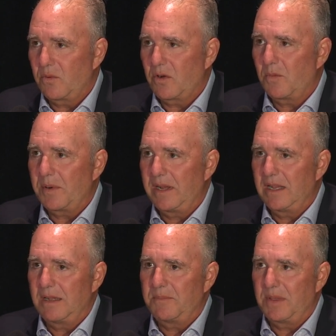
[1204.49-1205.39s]
we're opening
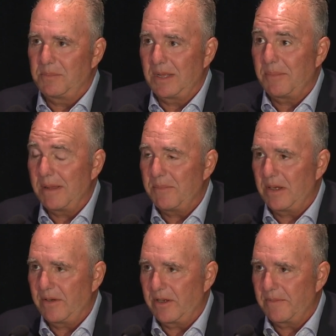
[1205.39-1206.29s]
up the blood brain
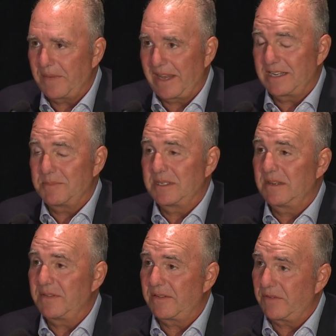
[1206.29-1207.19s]
barrier at a
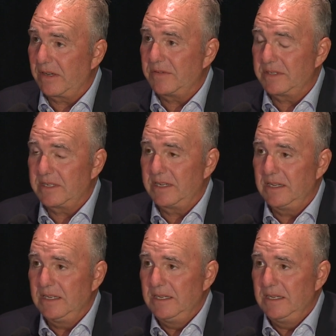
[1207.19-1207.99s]
specific frequency,